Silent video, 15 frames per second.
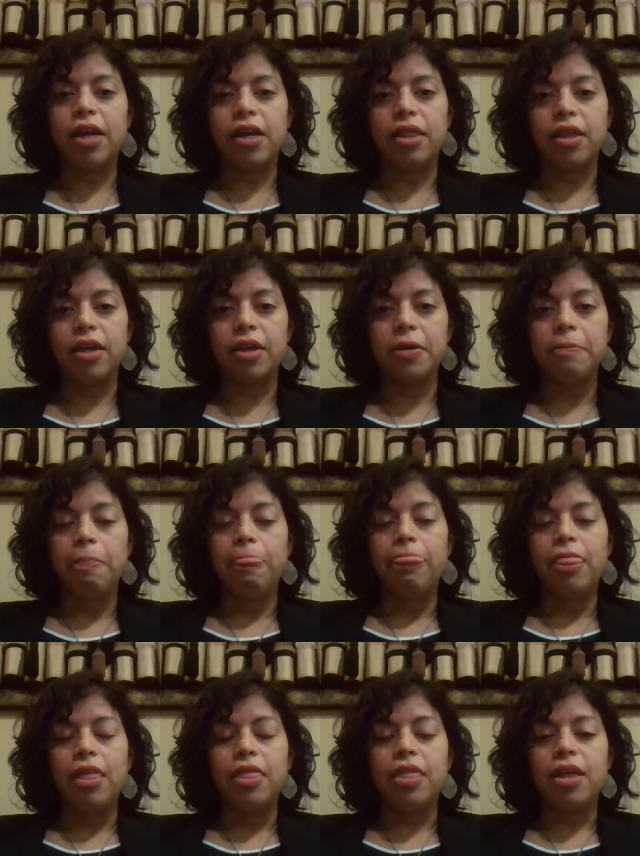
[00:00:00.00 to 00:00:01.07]
I think,
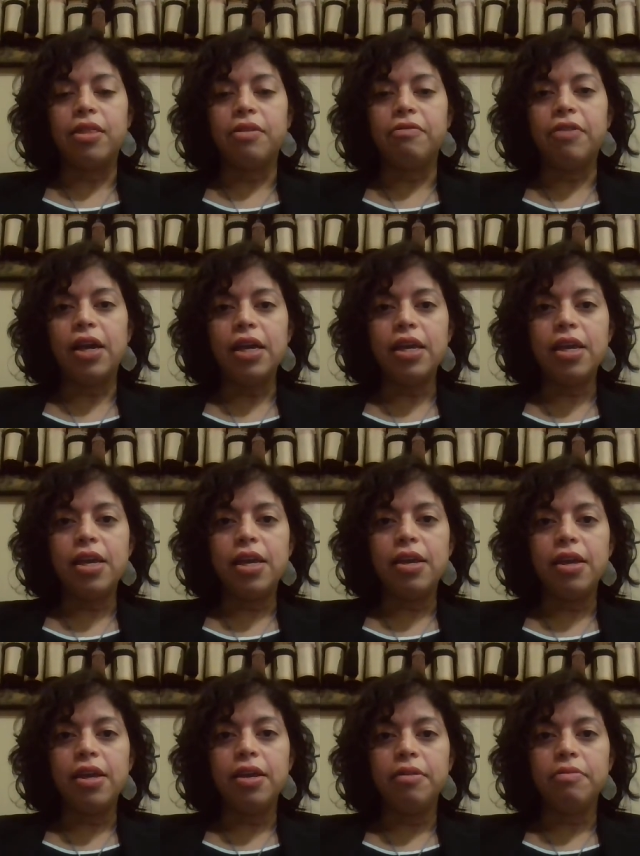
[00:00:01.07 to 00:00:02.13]
that the
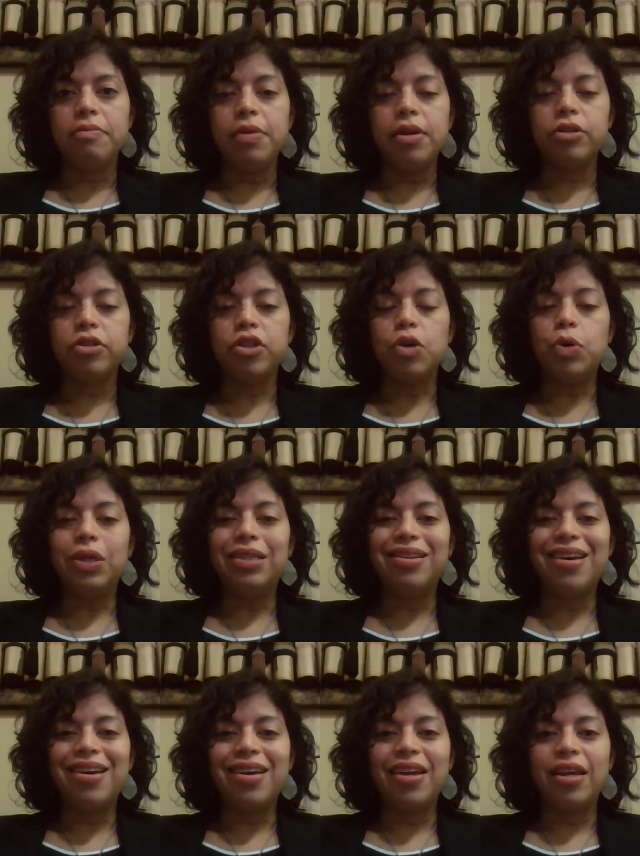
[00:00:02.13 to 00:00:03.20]
Vayehi bin Soa
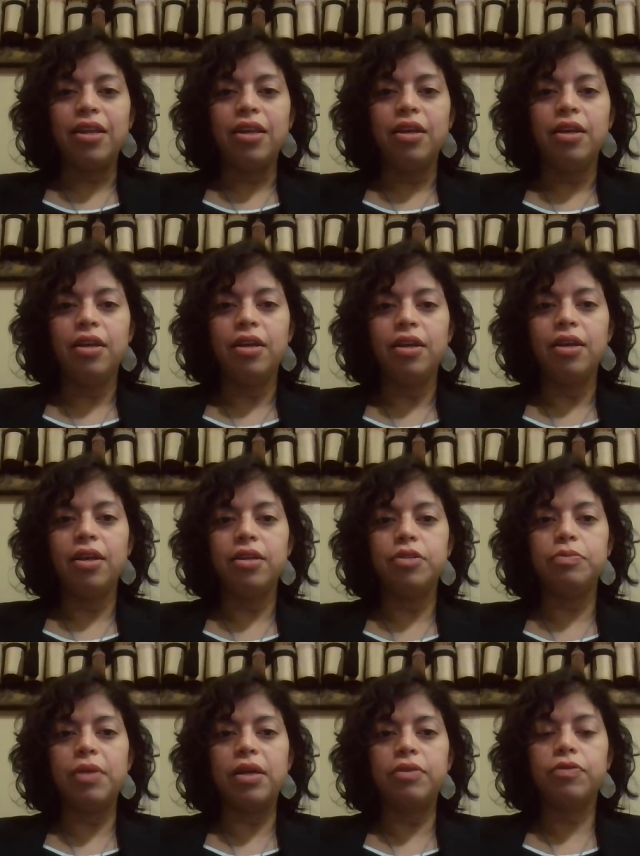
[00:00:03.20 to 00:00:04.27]
line is
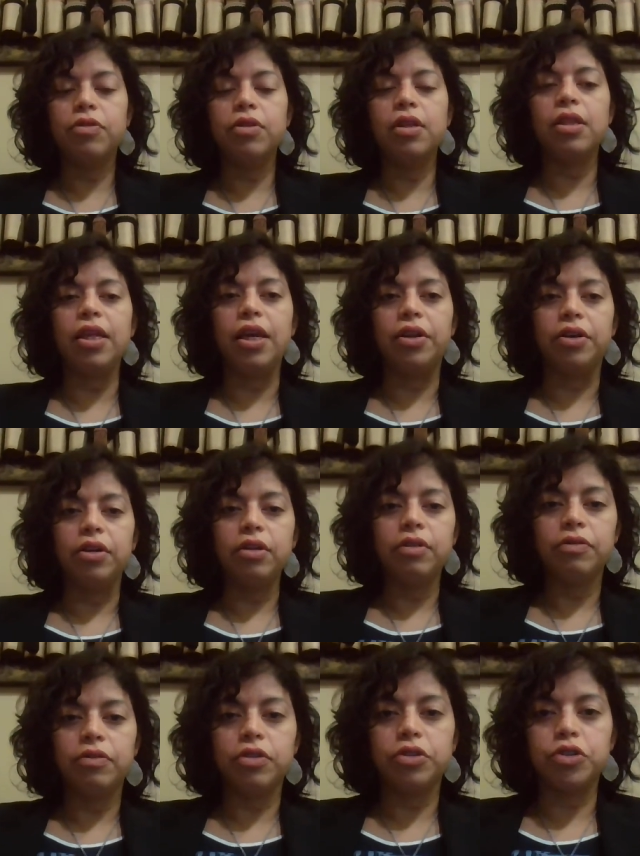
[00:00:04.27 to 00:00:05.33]
meant for the leader,
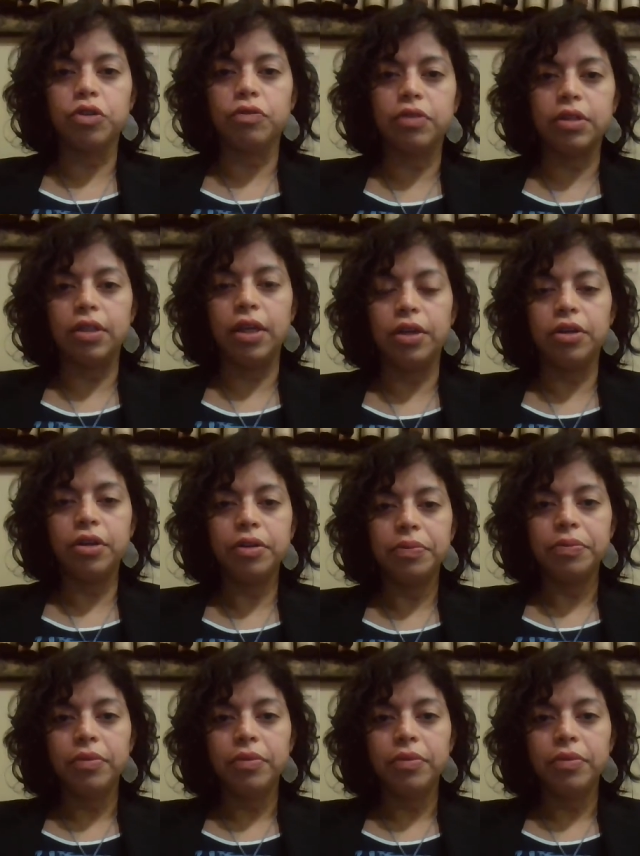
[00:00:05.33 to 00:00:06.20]
for the service leader,